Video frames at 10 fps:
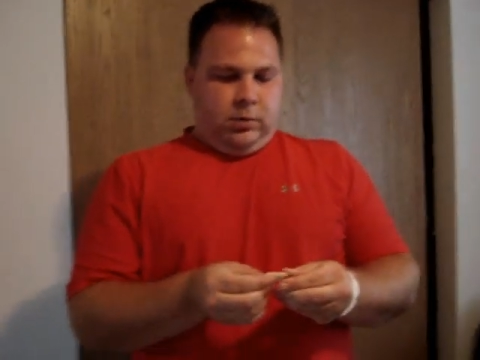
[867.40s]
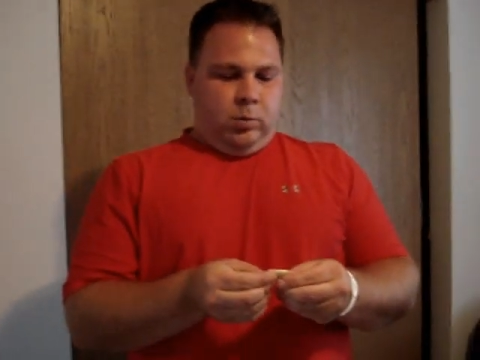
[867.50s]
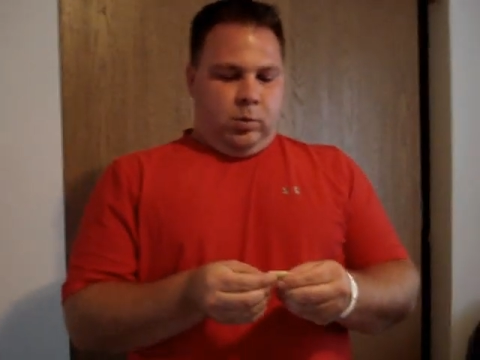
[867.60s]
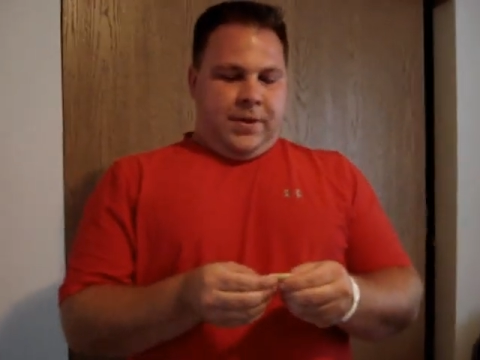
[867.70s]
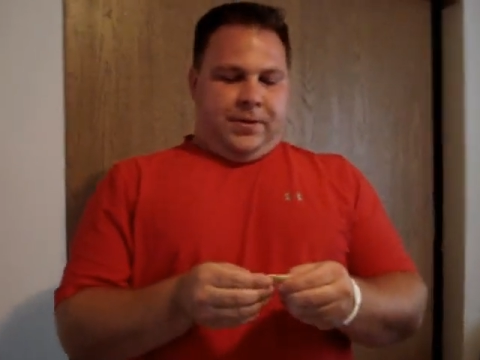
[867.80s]

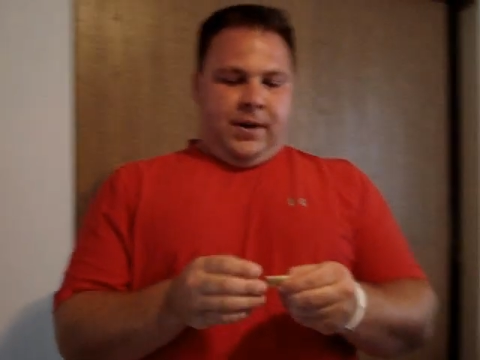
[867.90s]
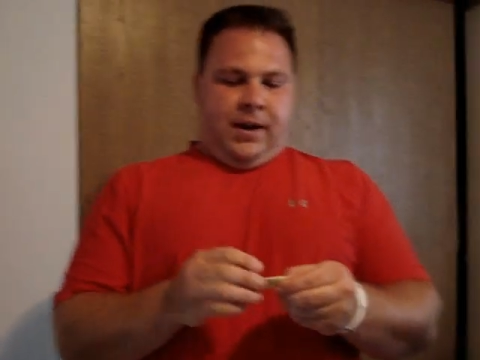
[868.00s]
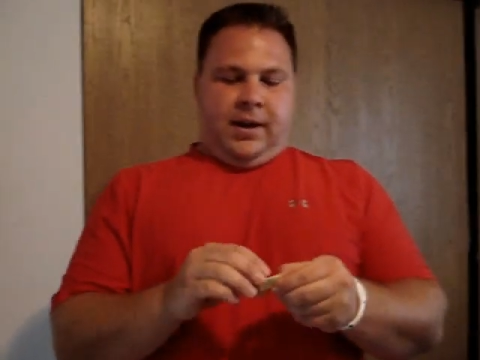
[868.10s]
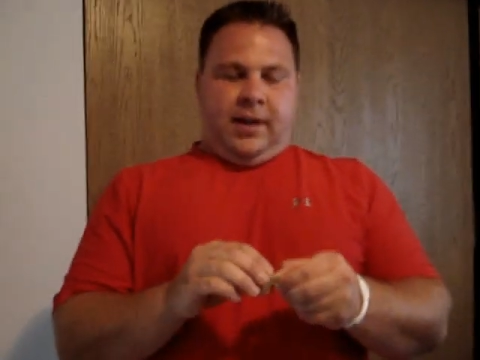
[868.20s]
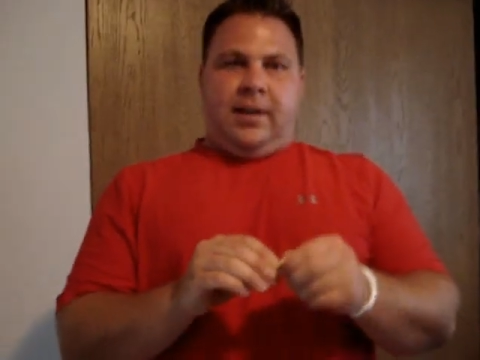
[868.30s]
With
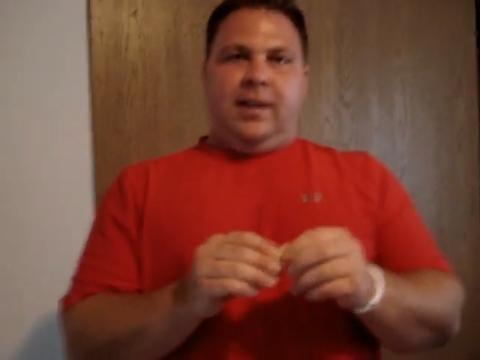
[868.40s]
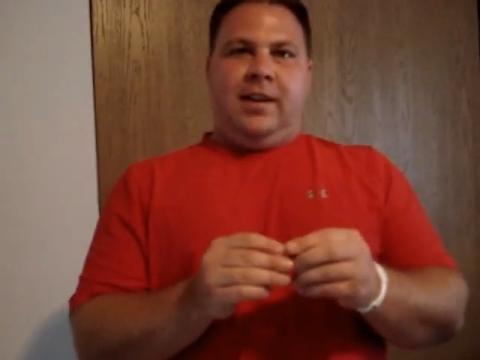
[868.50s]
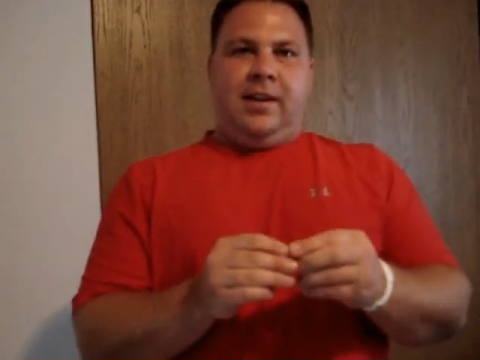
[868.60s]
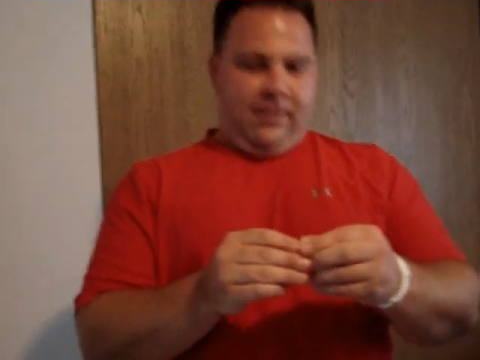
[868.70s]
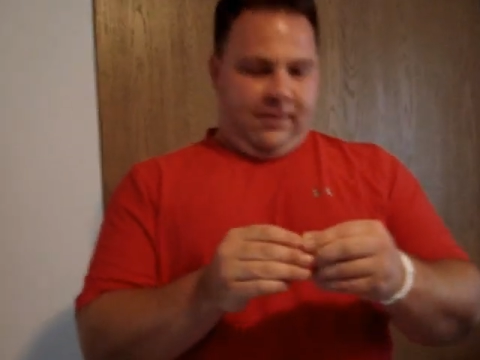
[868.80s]
the
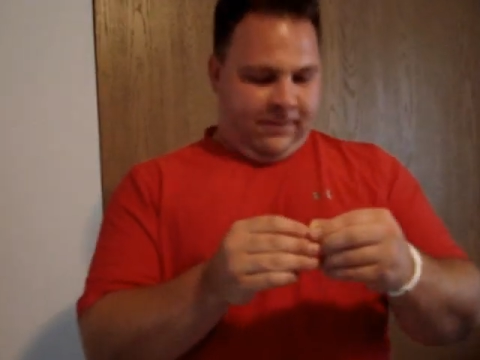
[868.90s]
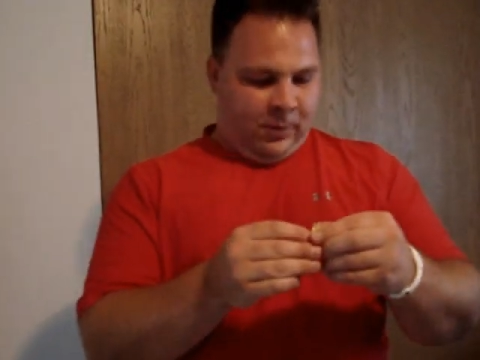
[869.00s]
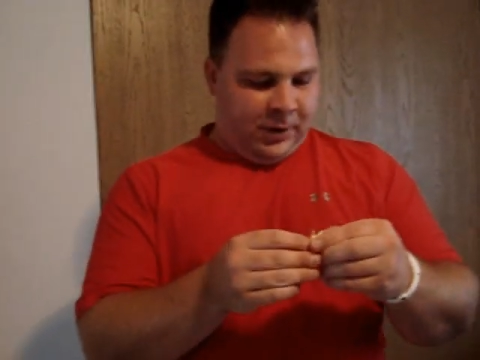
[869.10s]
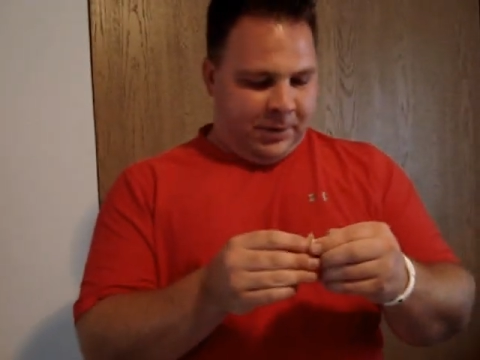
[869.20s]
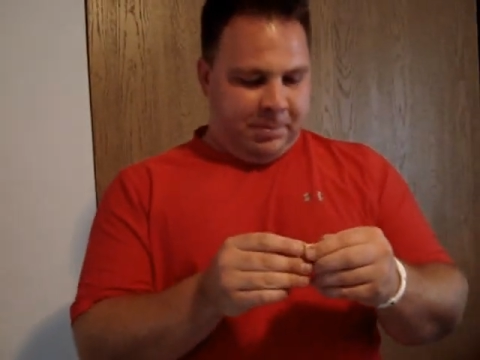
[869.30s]

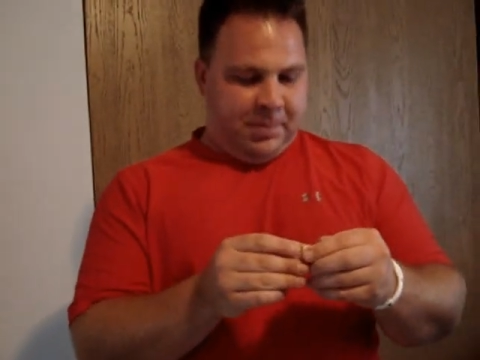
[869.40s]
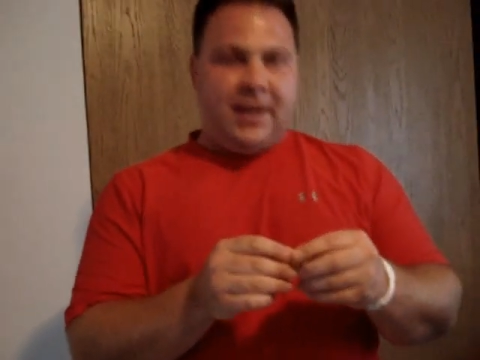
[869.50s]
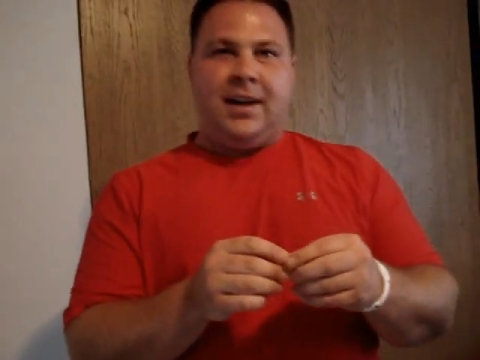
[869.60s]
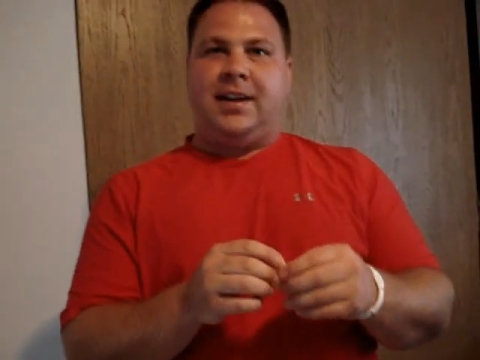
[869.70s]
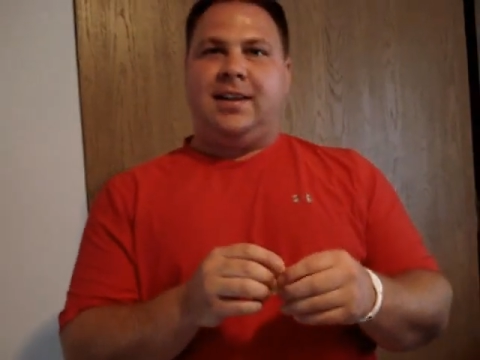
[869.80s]
4th
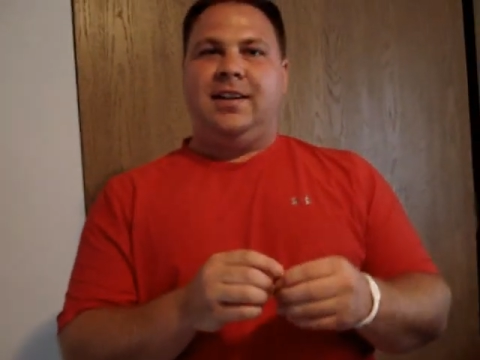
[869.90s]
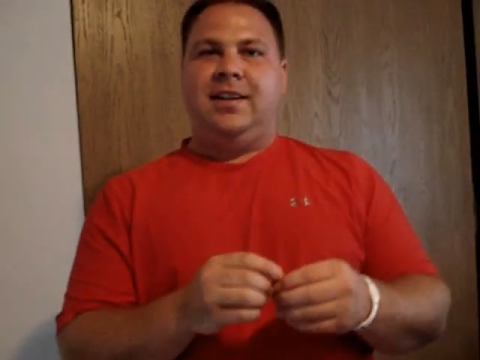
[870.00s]
pick